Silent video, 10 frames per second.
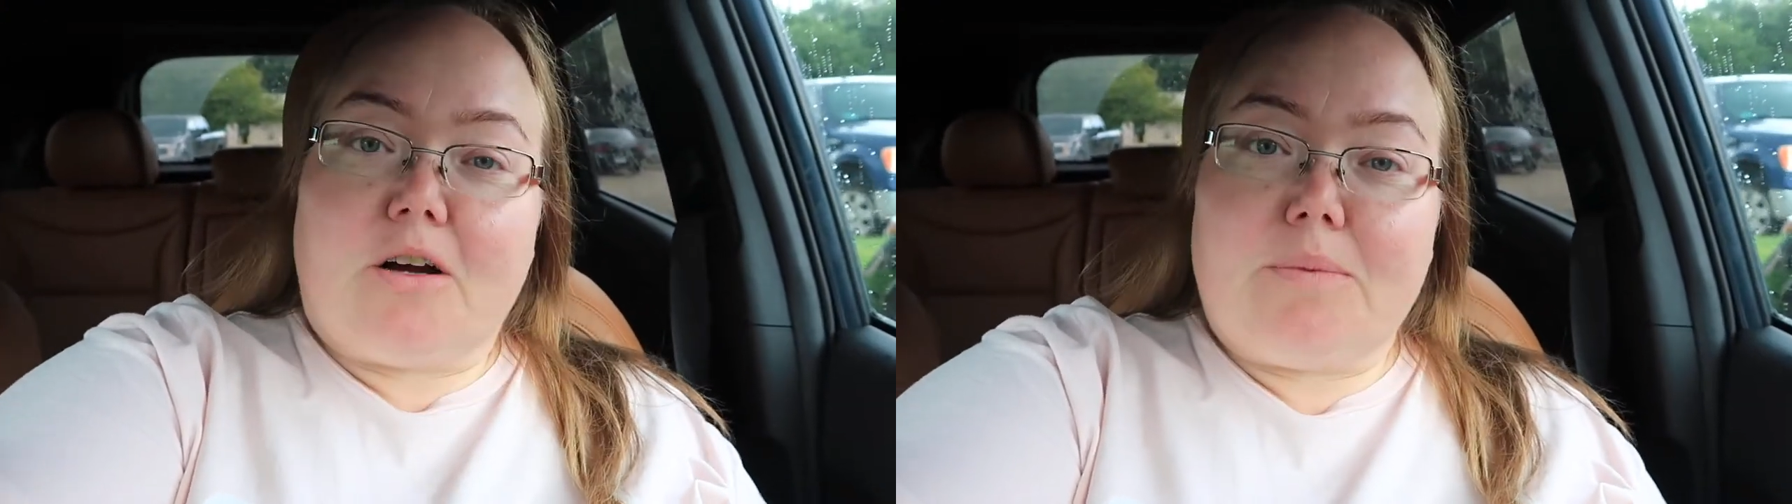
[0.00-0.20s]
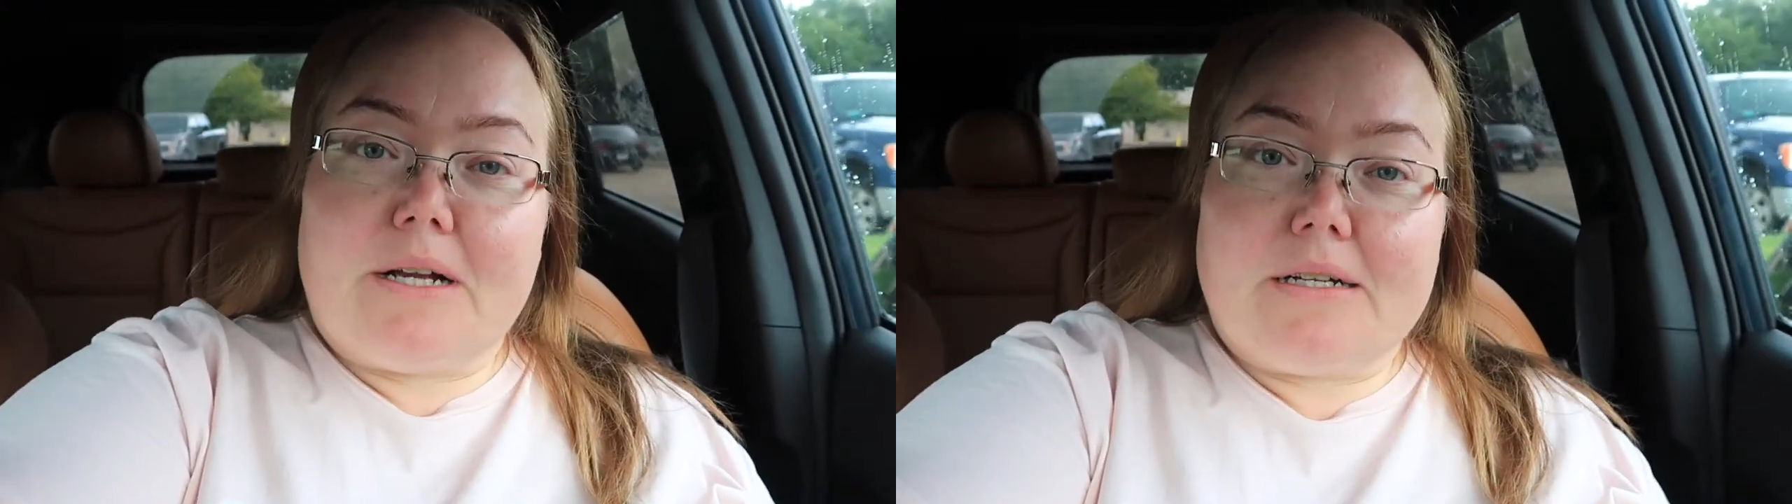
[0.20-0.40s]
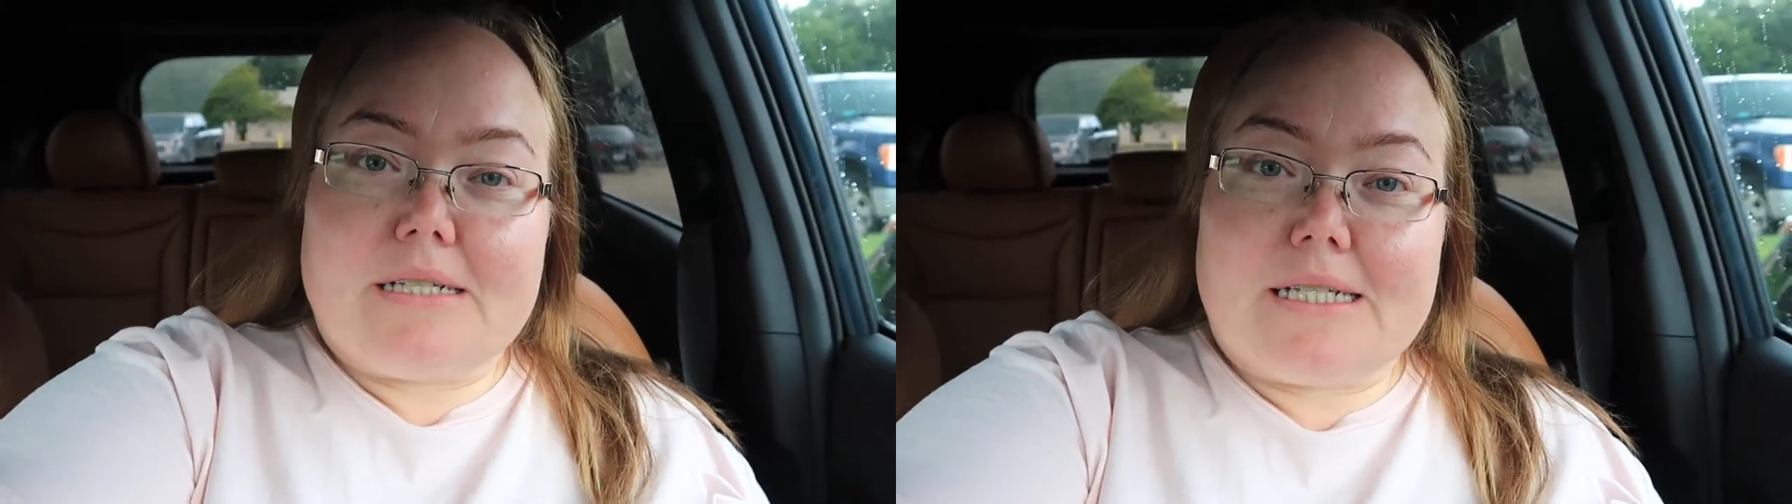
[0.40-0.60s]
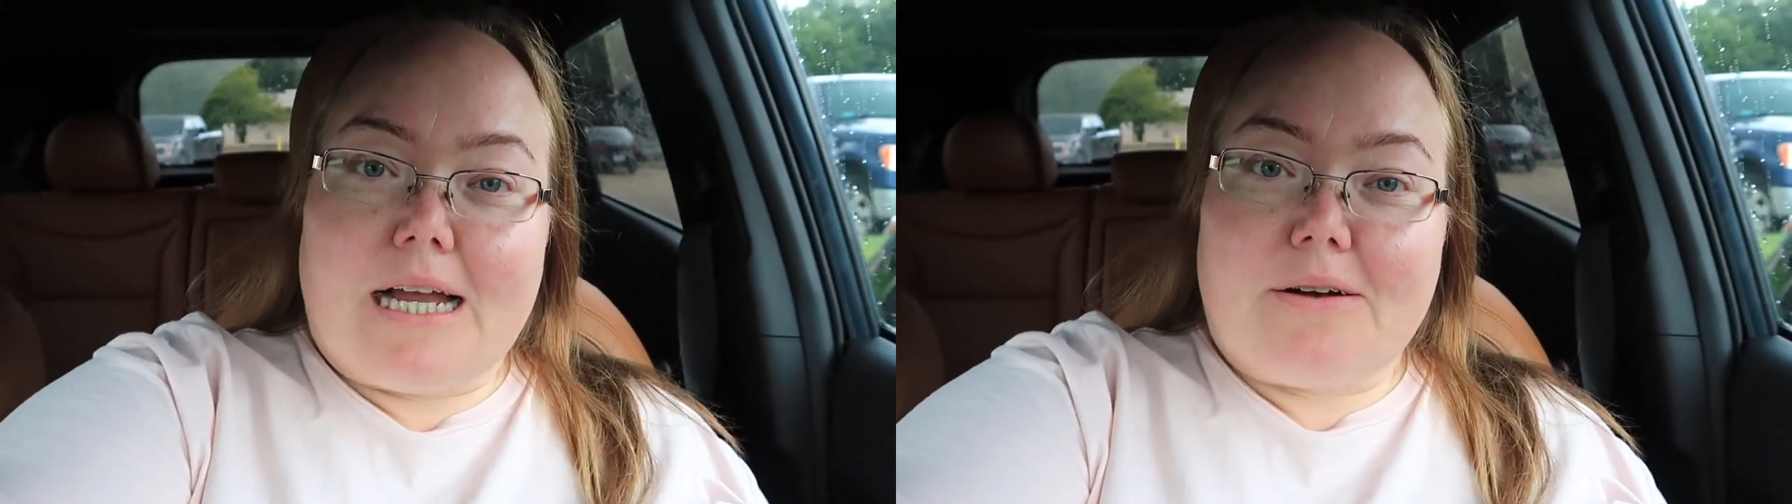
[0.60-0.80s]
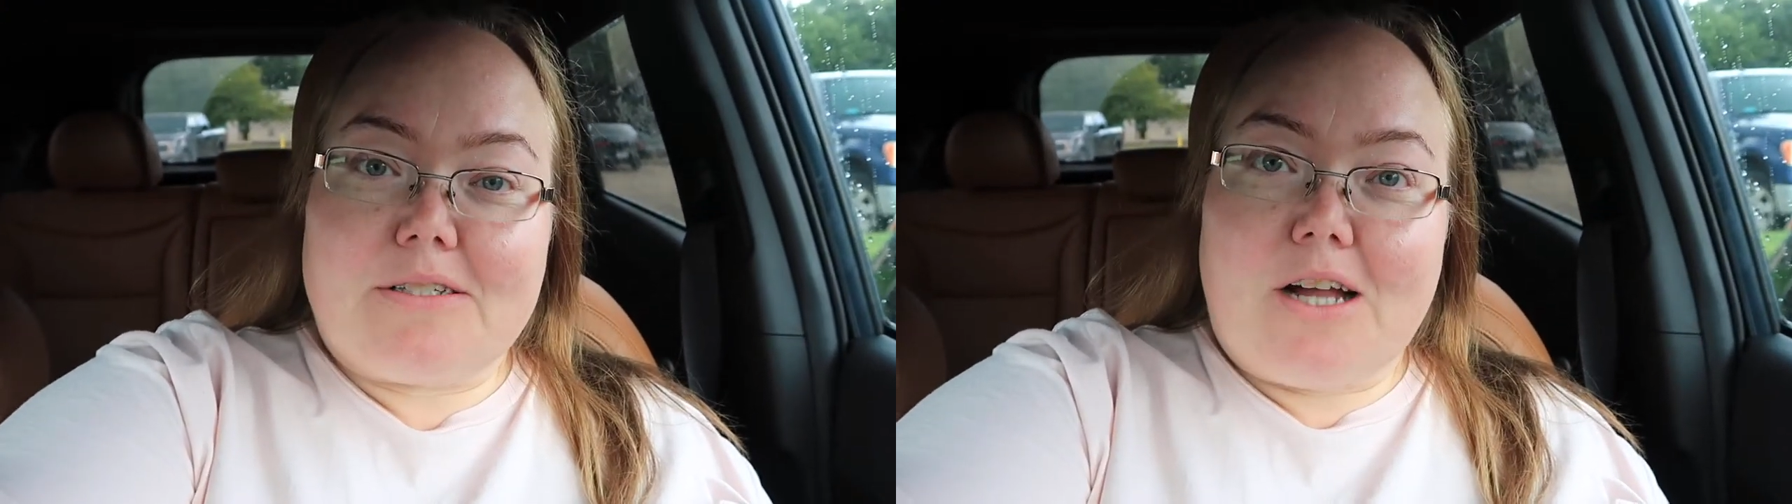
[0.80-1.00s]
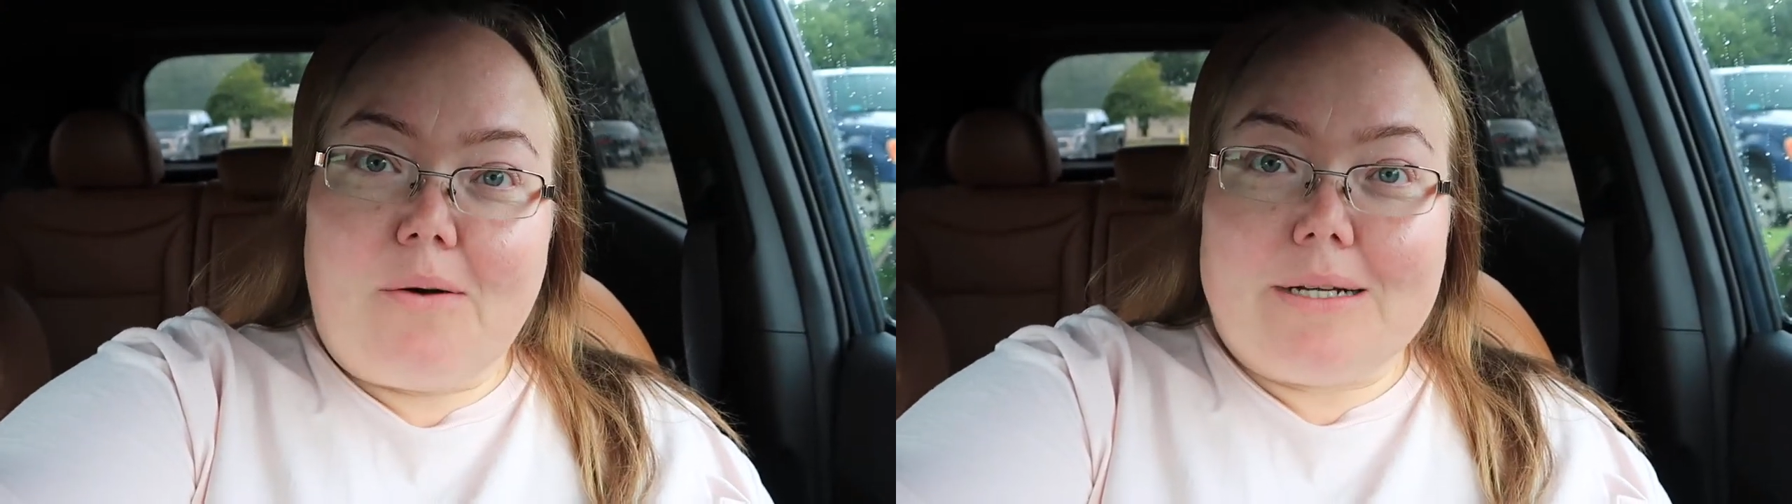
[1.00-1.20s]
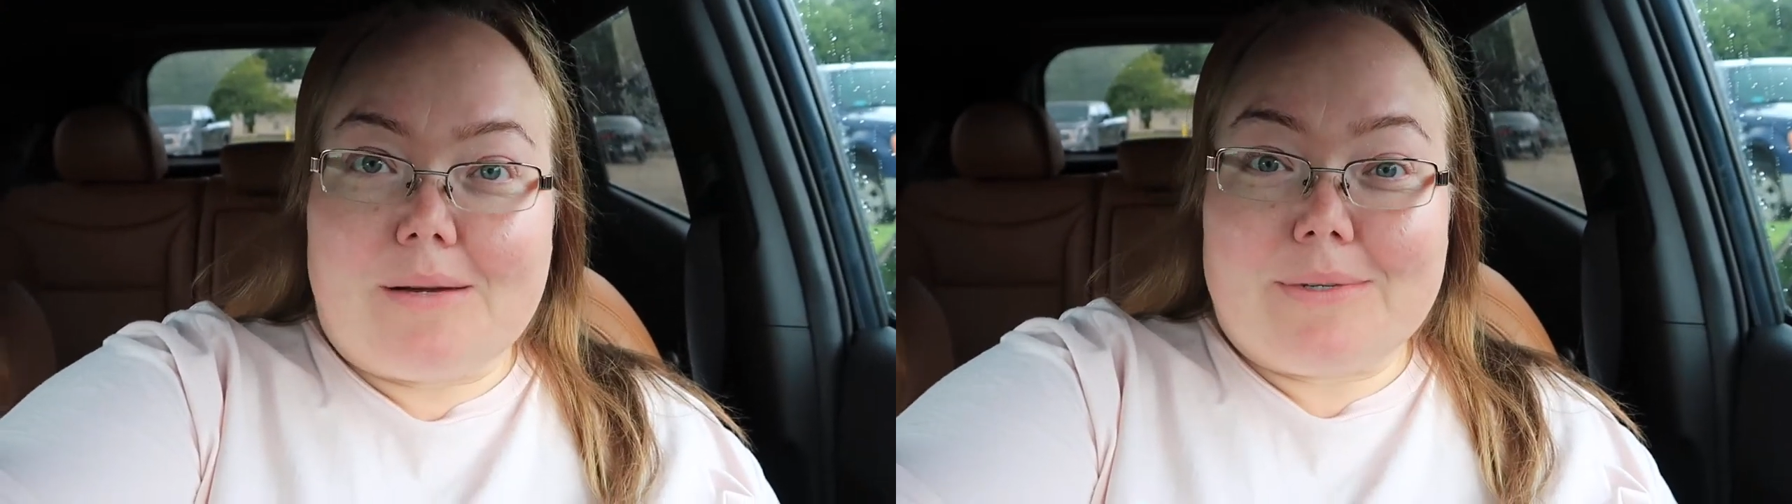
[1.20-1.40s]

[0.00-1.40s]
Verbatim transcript: to go up there and see how it's going.